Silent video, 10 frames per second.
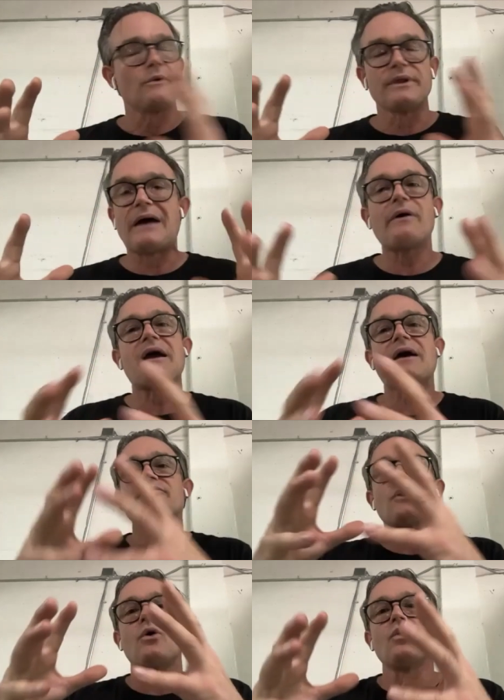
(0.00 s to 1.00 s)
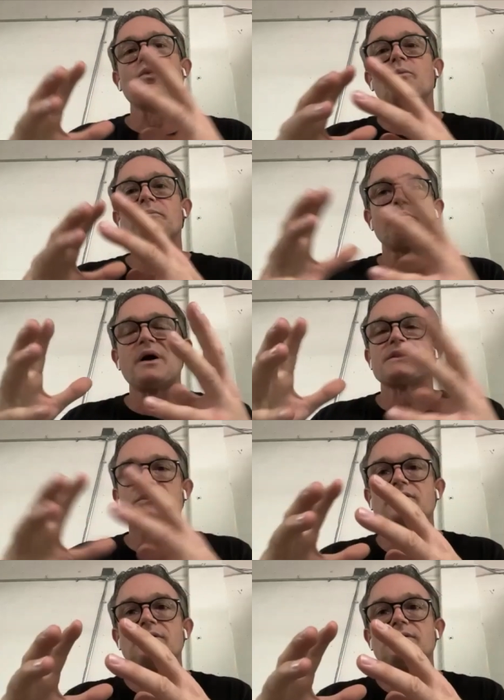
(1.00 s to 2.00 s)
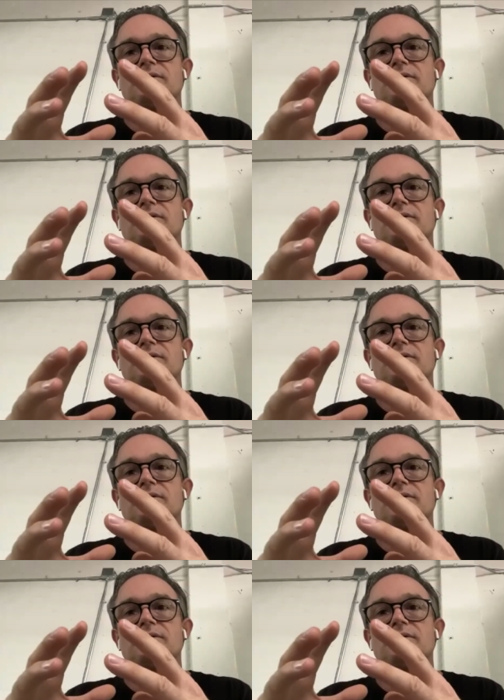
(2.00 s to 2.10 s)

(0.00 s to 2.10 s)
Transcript: well, now I have the whole puzzle